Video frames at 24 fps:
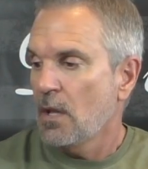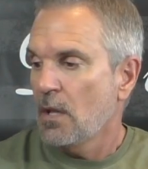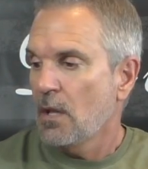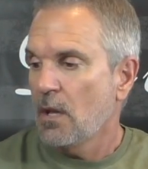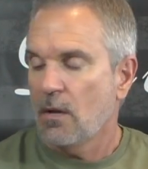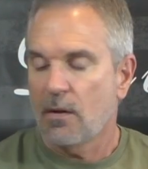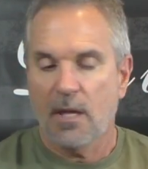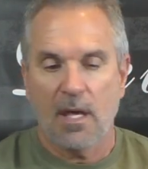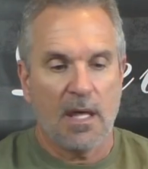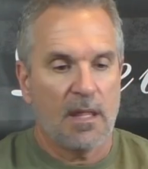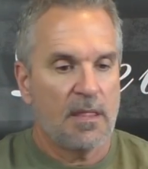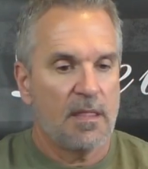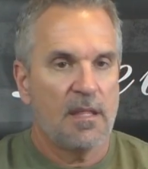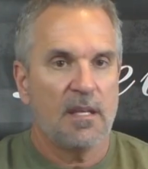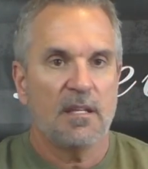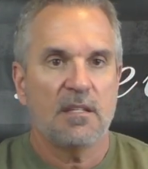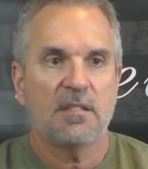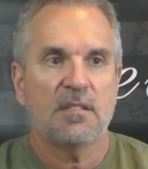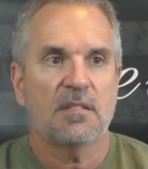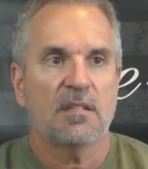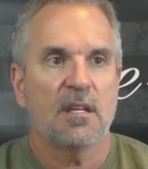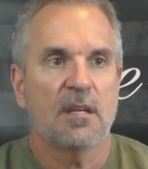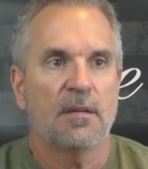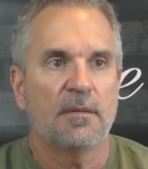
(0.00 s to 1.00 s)
Okay,
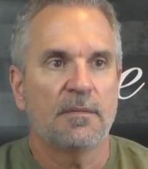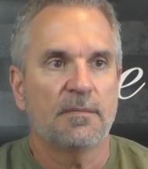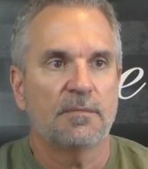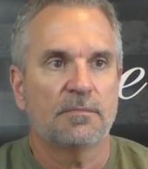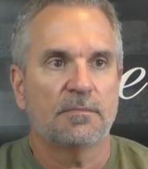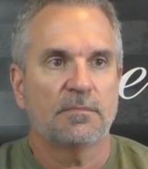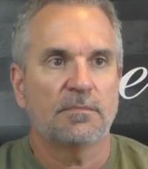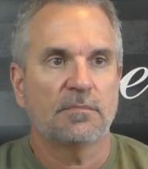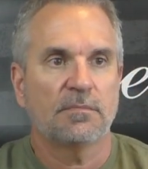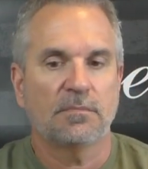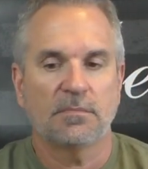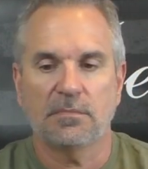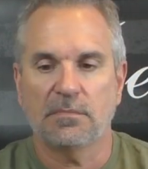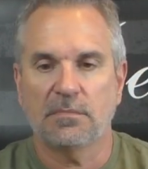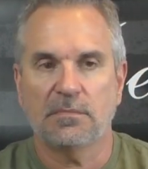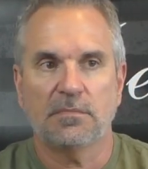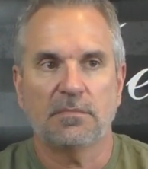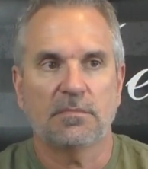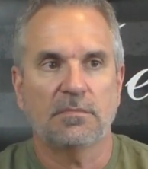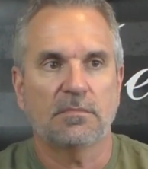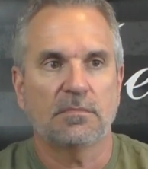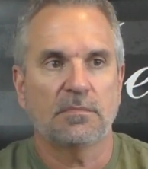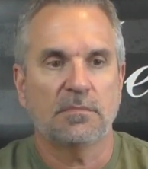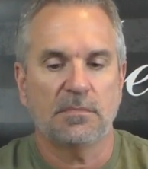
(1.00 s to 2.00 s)
this
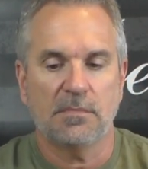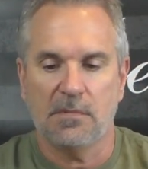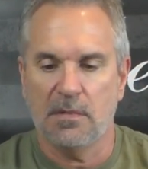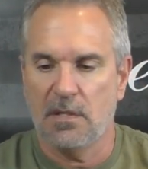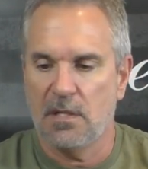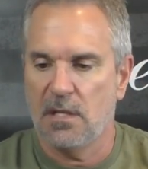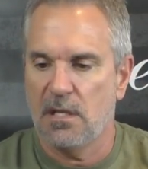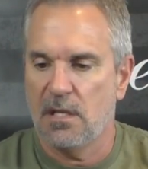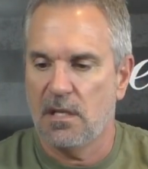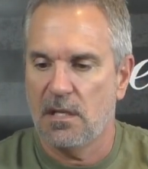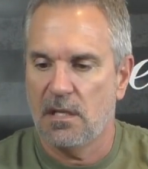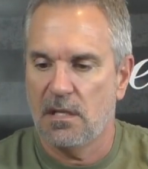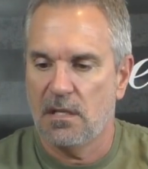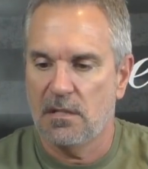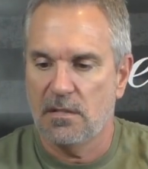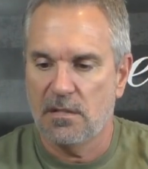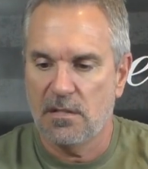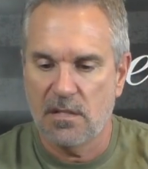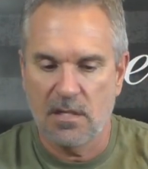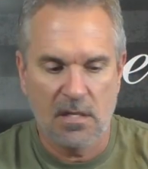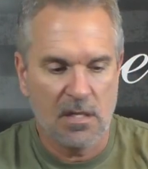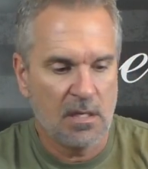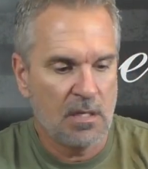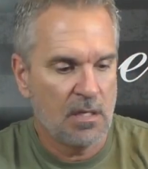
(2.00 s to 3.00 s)

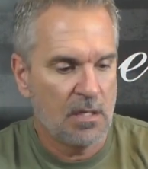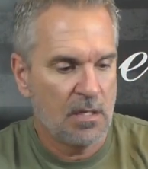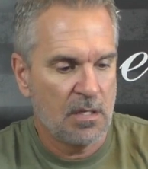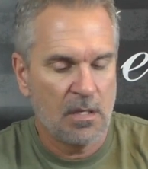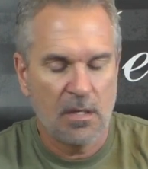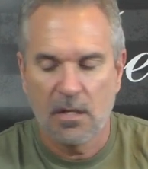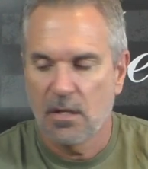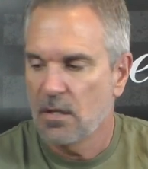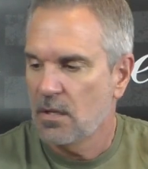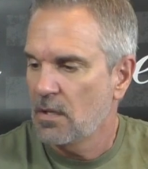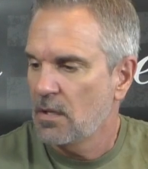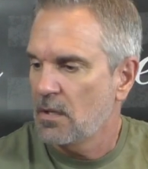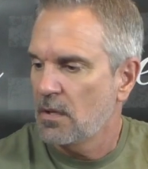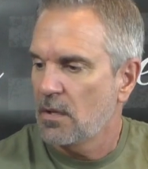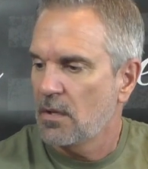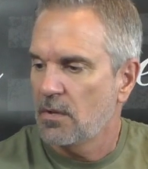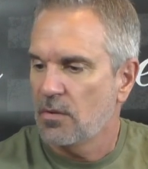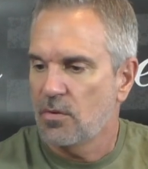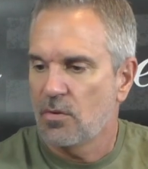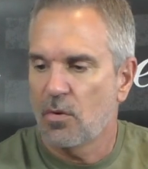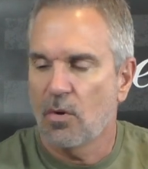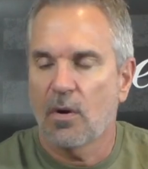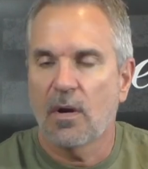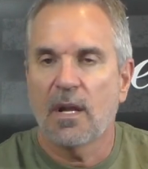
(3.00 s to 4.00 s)
is
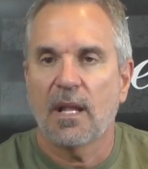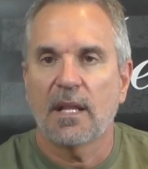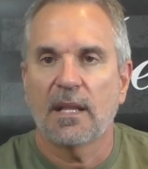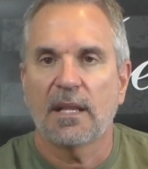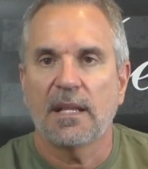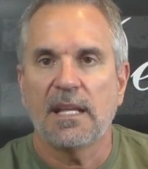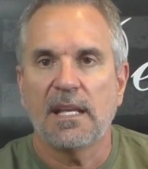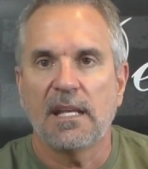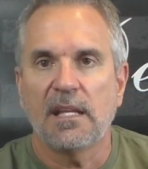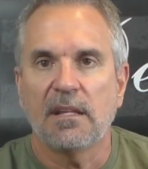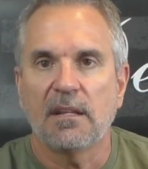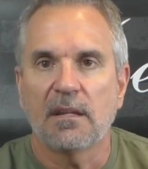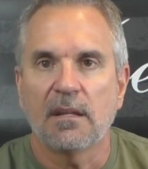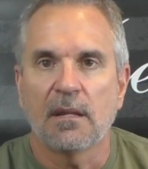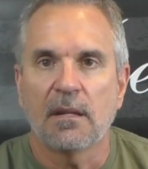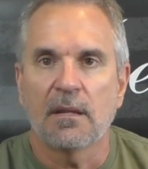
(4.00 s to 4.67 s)
your Elite.